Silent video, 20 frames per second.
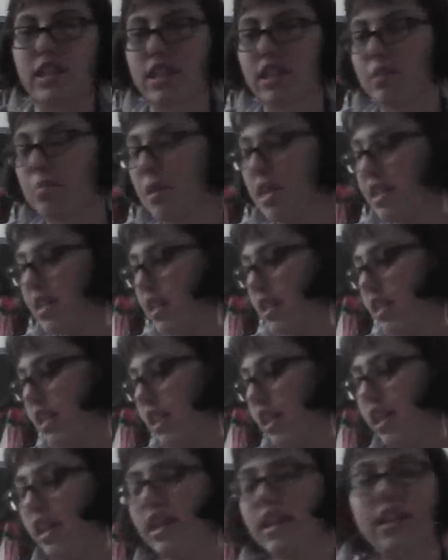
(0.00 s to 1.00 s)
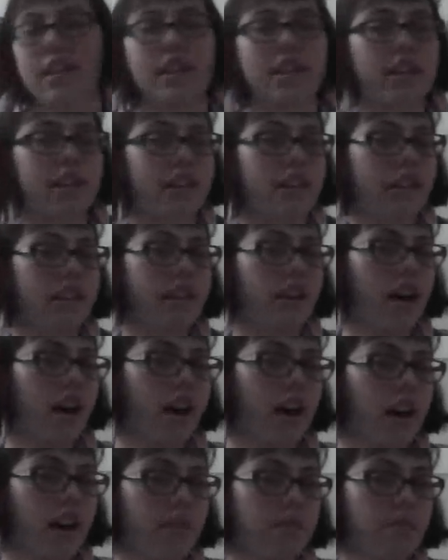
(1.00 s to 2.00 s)
that's basically
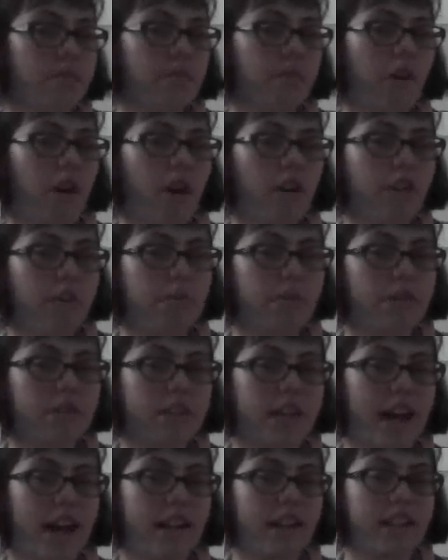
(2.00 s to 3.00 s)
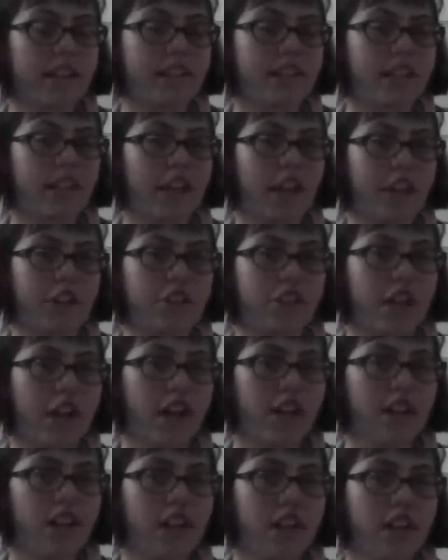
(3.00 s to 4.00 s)
all the personalities in a
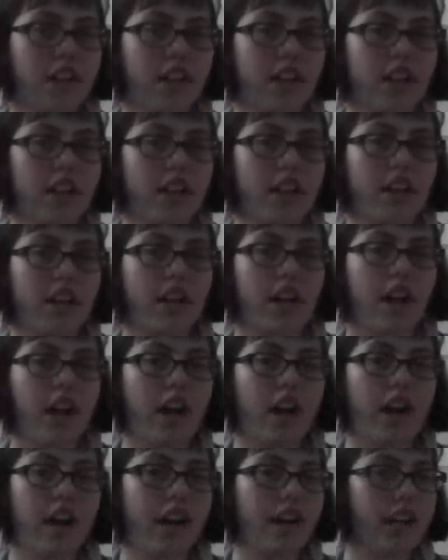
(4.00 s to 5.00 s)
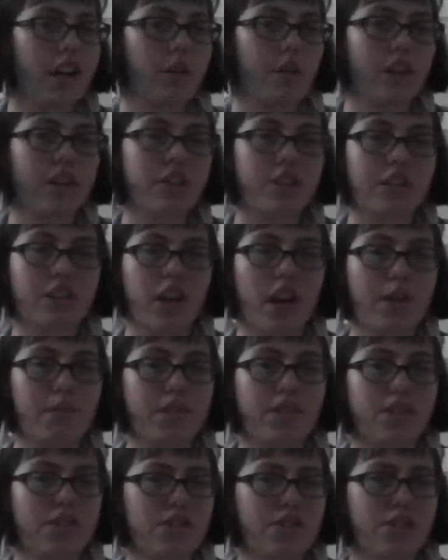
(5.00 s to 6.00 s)
nutshell. Any questions,
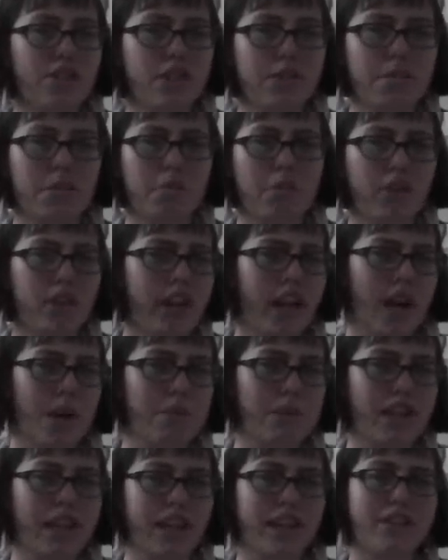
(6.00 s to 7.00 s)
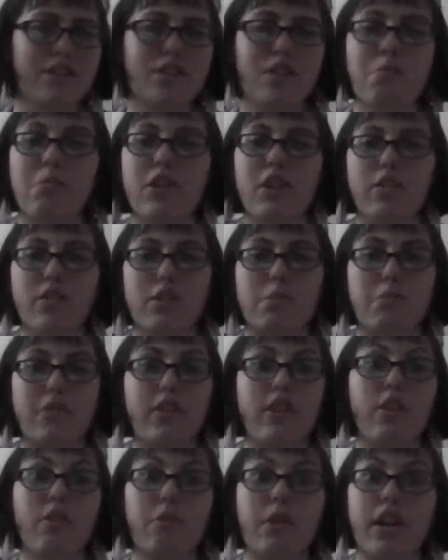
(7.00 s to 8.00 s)
comments, concerns, be more than happy to answer them. I know this
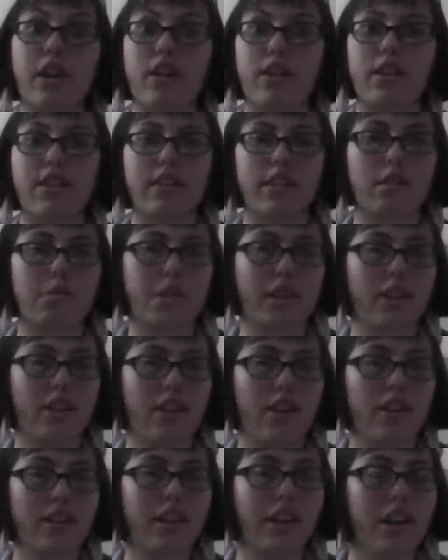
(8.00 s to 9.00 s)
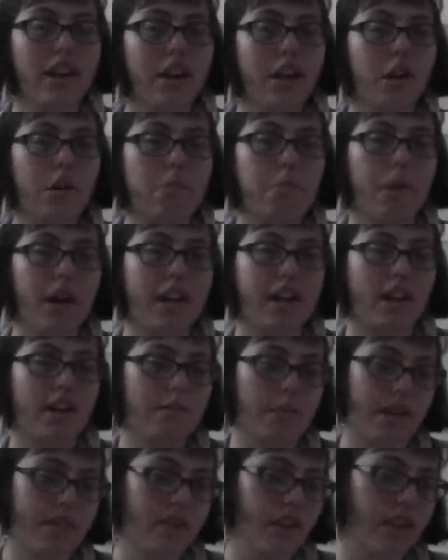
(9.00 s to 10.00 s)
video went on a little bit long, but
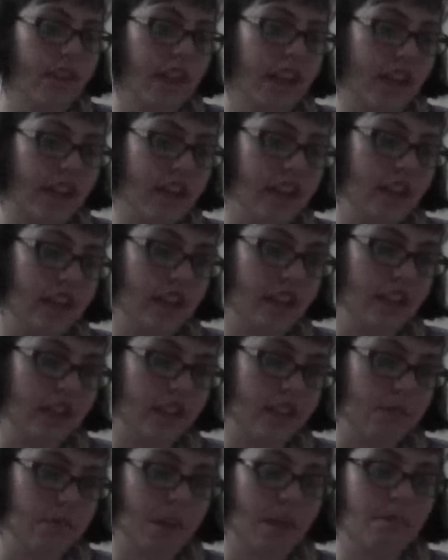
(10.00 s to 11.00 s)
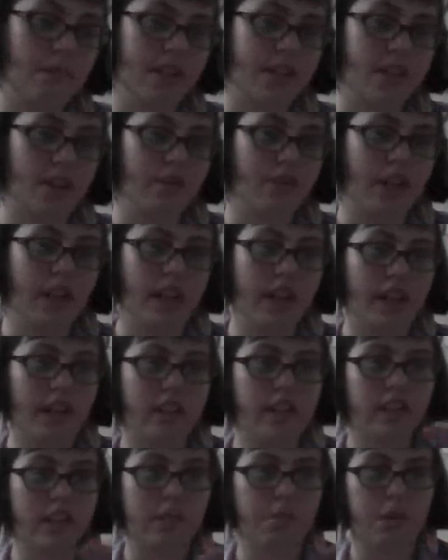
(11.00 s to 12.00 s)
I felt like I needed to explain myself and I
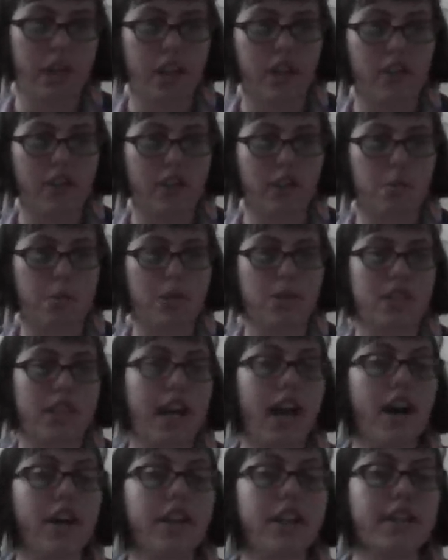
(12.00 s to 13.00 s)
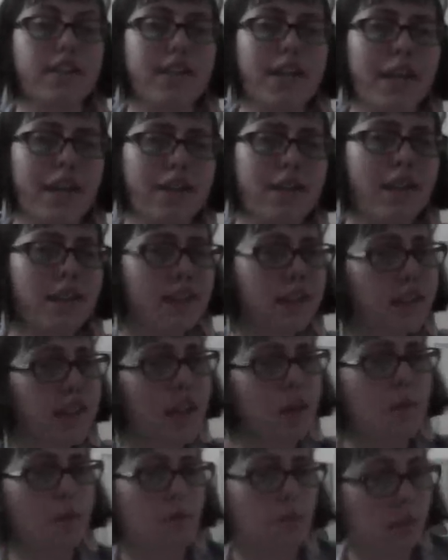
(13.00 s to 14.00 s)
needed to explain all these personalities, and I thought that
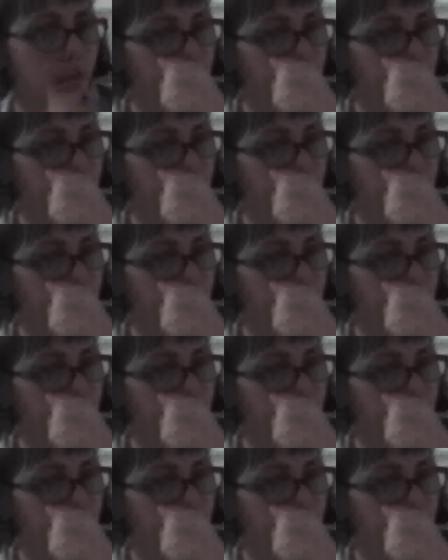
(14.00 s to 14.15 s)
they were